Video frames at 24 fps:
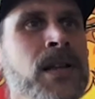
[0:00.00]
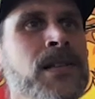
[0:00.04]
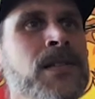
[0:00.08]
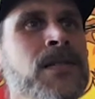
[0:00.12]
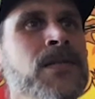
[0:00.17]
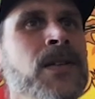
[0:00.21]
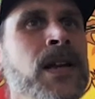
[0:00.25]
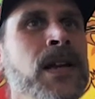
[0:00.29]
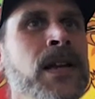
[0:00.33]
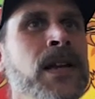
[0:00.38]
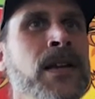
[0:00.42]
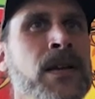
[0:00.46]

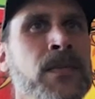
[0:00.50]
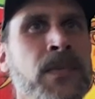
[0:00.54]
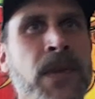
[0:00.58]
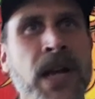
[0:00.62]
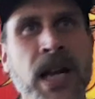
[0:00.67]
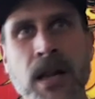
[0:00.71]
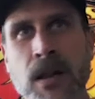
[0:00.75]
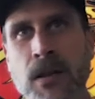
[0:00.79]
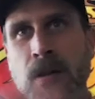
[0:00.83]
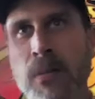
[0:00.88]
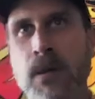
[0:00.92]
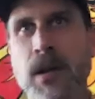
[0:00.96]
He made a
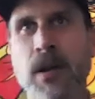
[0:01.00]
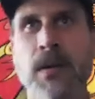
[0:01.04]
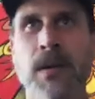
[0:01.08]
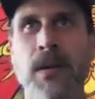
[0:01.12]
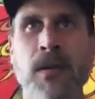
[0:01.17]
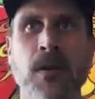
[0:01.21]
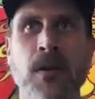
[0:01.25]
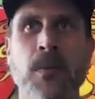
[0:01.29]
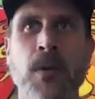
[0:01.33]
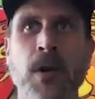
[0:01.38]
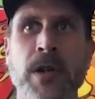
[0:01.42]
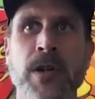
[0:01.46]

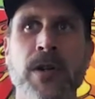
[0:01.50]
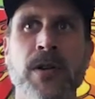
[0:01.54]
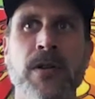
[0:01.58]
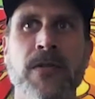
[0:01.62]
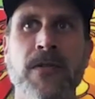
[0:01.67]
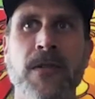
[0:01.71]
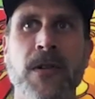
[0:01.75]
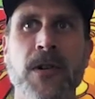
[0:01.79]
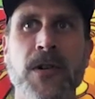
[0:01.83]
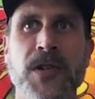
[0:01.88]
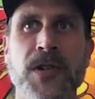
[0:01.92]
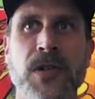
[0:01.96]
little more
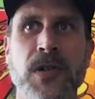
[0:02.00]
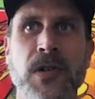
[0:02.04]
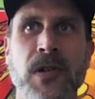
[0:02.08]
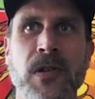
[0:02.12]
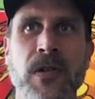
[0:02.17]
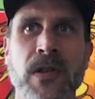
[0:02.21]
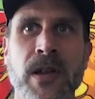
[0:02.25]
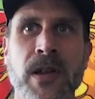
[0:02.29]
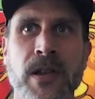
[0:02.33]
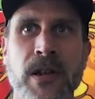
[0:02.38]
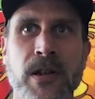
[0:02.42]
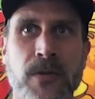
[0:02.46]
universal
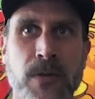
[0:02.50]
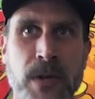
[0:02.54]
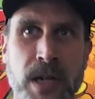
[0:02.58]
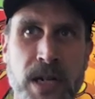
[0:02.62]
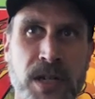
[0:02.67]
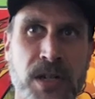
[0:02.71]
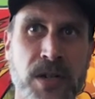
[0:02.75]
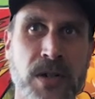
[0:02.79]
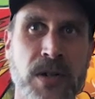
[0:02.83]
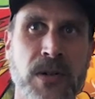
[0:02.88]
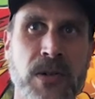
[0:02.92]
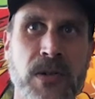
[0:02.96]
than the
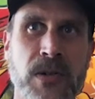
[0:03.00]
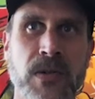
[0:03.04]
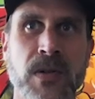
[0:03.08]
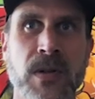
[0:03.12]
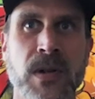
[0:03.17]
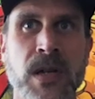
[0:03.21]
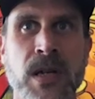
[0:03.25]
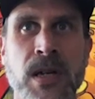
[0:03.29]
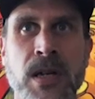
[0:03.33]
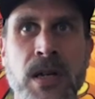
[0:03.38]
traditional